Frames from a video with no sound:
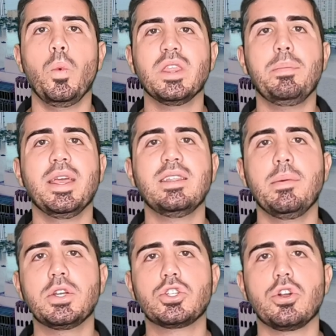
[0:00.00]
When the
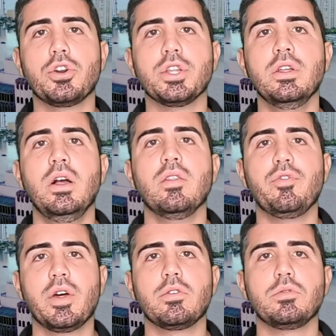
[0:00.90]
pandemic started, the
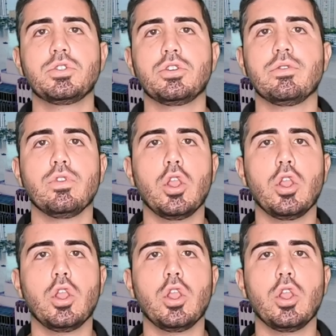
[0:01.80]
Federal Reserve